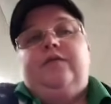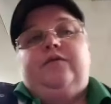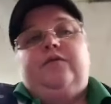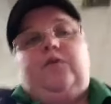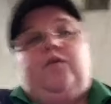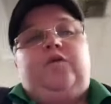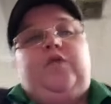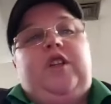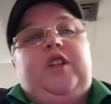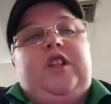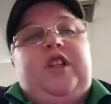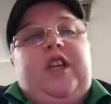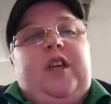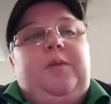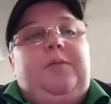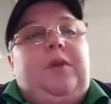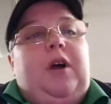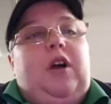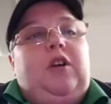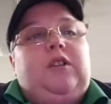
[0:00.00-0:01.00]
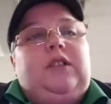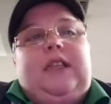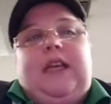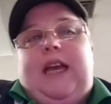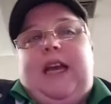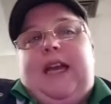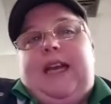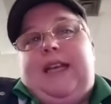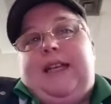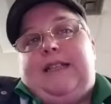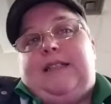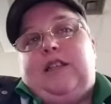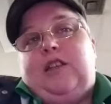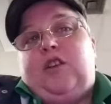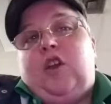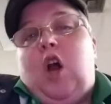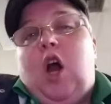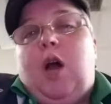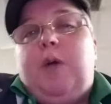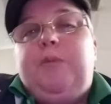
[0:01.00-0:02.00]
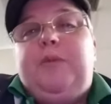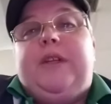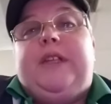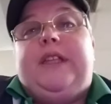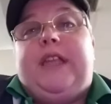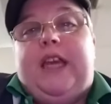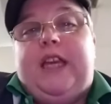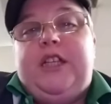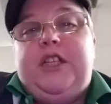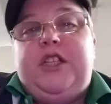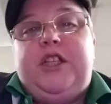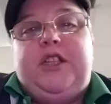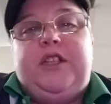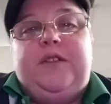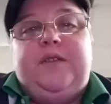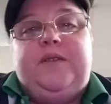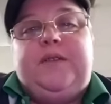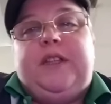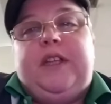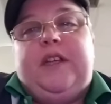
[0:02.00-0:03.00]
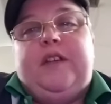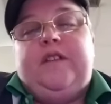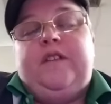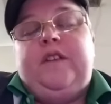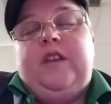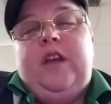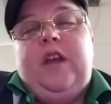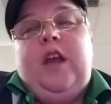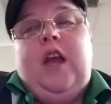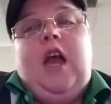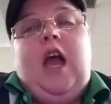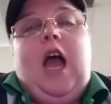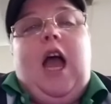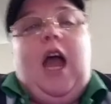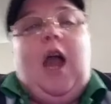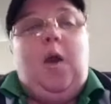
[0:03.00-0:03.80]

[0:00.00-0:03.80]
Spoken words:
really about that. It's a combination of things. I